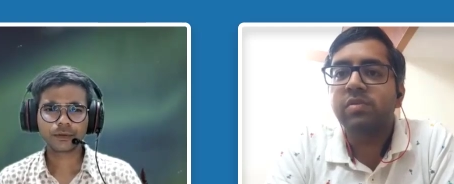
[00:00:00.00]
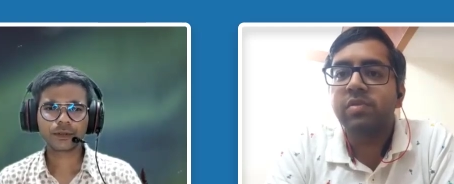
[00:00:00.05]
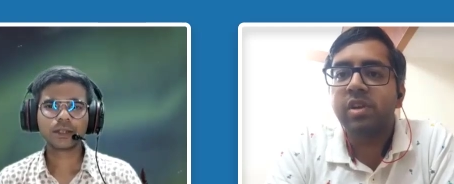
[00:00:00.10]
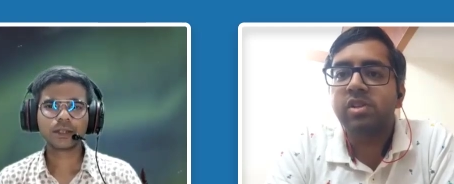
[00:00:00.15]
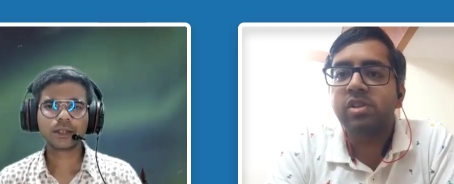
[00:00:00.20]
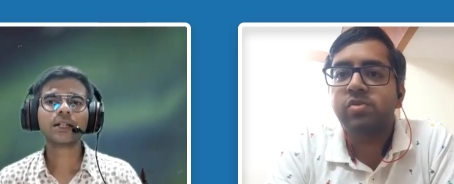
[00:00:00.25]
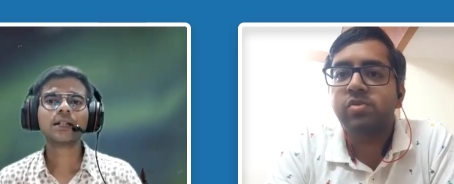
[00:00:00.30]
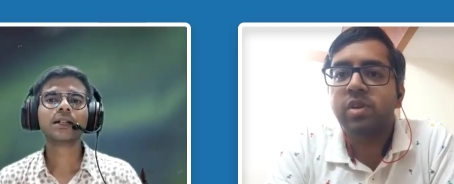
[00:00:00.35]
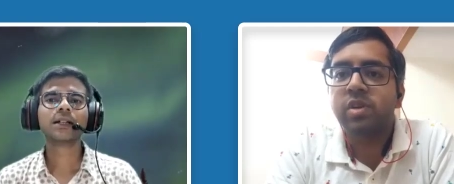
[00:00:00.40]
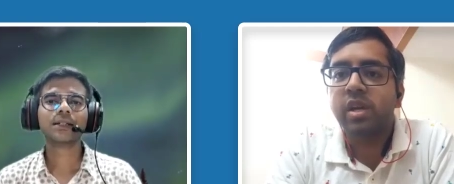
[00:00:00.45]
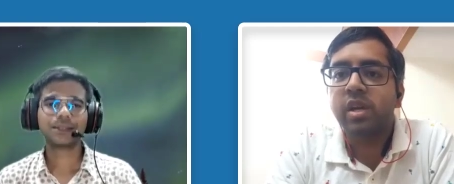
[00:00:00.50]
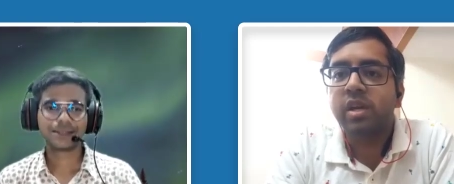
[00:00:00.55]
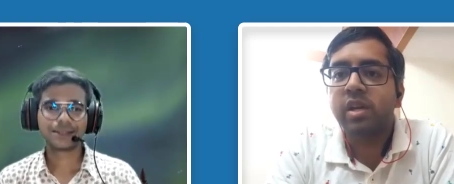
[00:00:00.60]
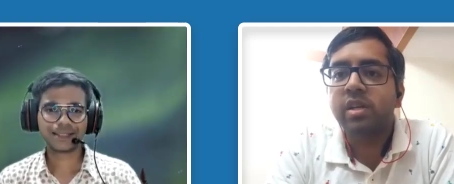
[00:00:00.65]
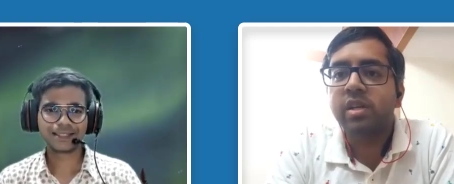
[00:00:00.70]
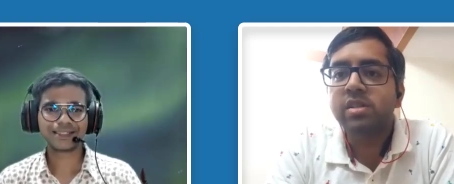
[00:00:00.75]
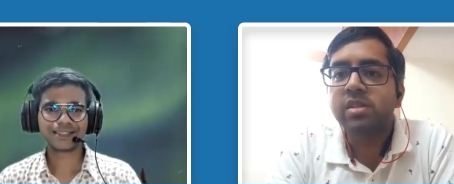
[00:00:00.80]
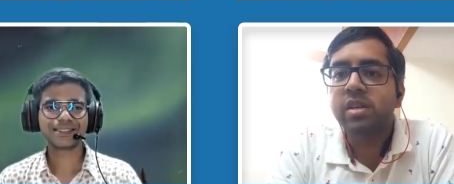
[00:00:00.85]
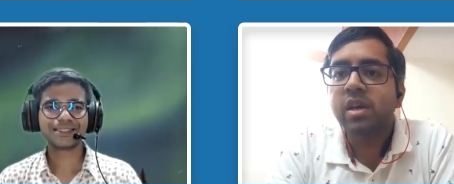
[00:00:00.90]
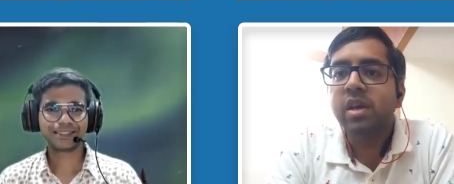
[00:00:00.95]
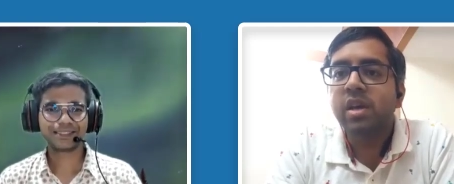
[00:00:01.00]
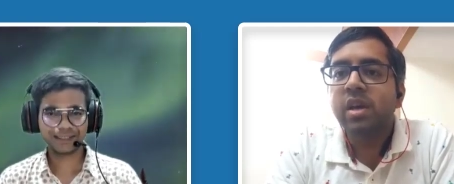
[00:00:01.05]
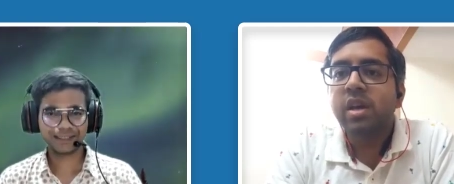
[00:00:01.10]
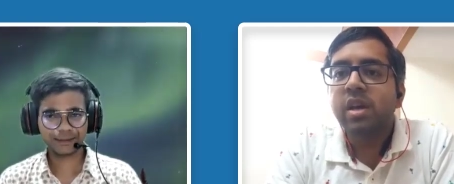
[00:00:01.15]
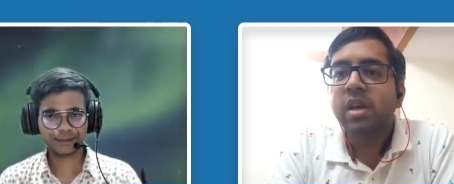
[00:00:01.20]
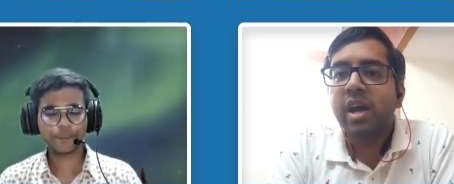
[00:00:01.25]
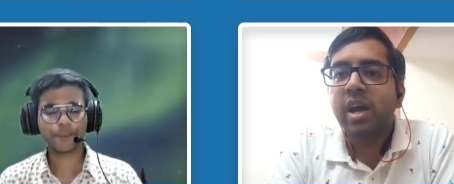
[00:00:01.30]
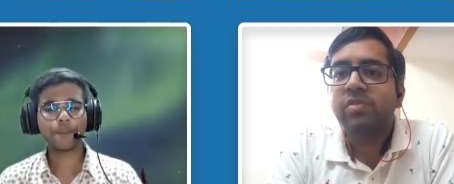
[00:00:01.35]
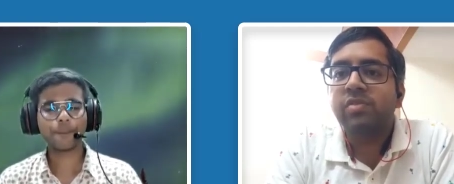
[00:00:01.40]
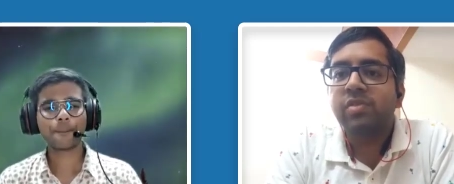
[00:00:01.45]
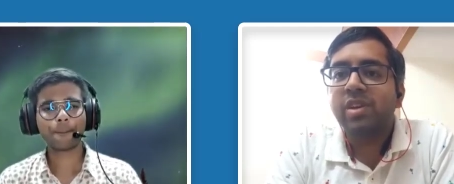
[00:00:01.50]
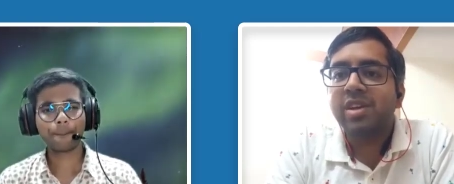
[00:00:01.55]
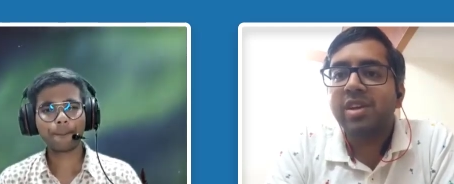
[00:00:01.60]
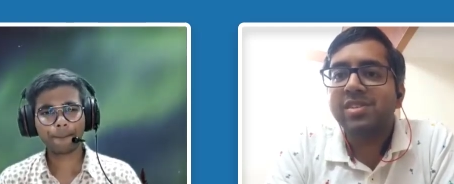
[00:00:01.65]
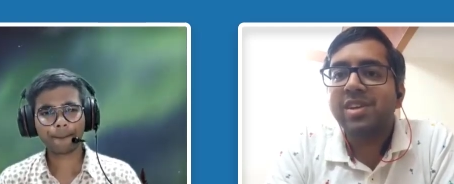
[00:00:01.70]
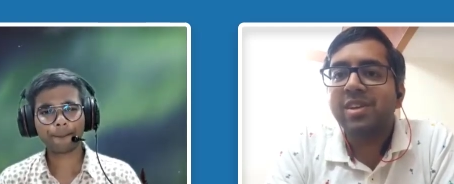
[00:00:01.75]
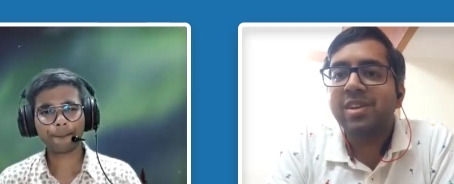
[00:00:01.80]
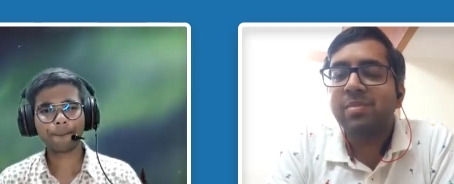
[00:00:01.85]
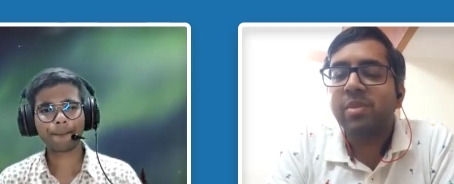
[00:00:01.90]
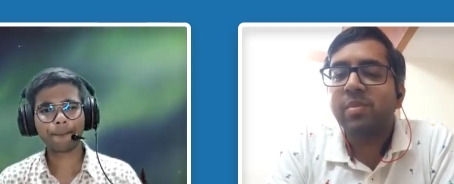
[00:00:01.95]
Speaker 1: the phase one at yeah, least yeah. as far
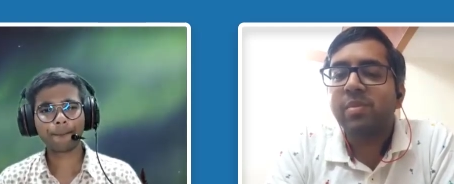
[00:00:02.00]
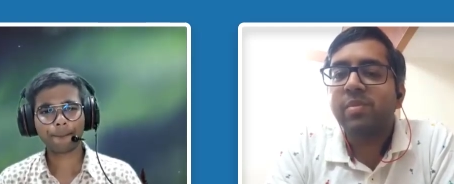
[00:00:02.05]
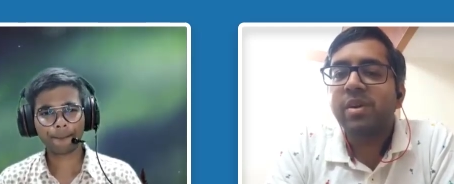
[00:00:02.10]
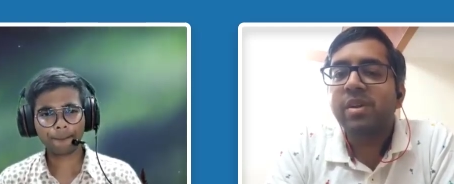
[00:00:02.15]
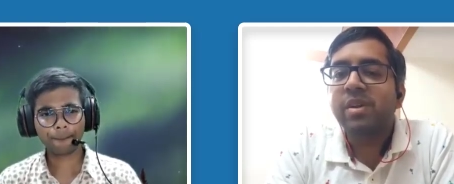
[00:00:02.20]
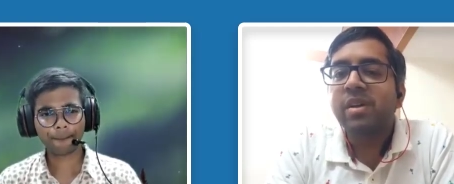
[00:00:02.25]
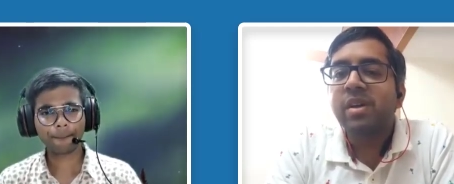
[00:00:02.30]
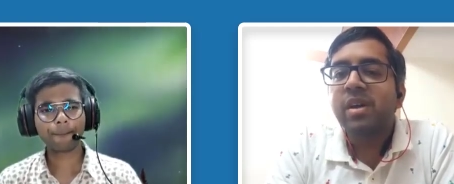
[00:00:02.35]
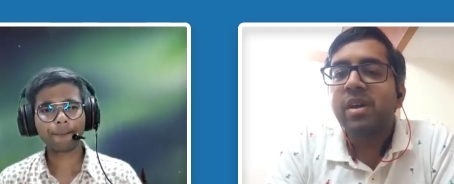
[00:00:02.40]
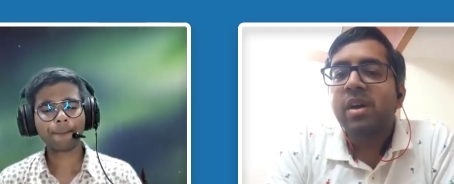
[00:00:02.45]
as i remember